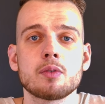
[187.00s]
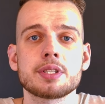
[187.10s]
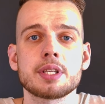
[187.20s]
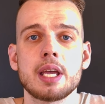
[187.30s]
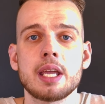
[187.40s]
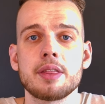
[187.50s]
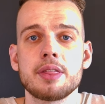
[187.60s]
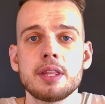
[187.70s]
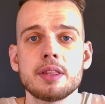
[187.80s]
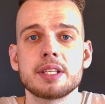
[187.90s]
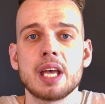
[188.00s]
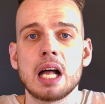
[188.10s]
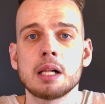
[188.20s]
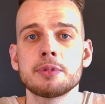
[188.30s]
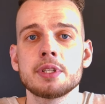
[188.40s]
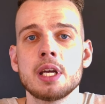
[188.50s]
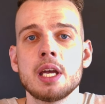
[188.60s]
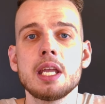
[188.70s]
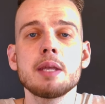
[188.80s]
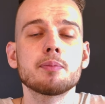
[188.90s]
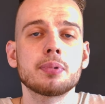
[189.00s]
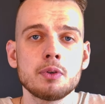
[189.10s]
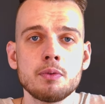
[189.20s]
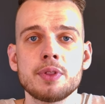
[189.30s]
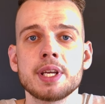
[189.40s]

was a thing that helped improve